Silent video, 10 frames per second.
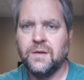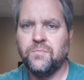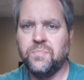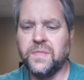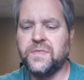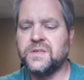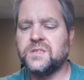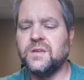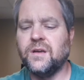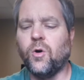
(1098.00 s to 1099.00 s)
But
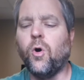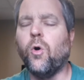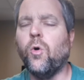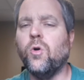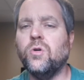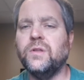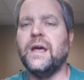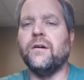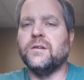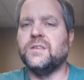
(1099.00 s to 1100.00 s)
this whole
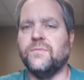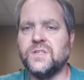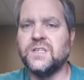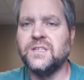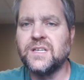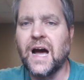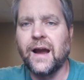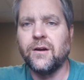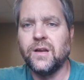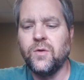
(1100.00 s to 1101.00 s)
narrative is
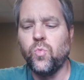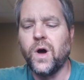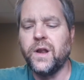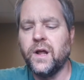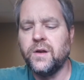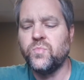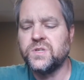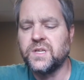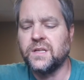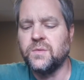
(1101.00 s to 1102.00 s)
entirely
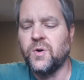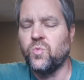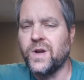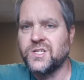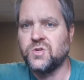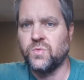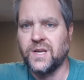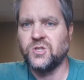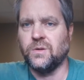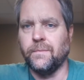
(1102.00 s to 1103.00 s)
100% about
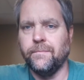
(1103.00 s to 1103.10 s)
restoration.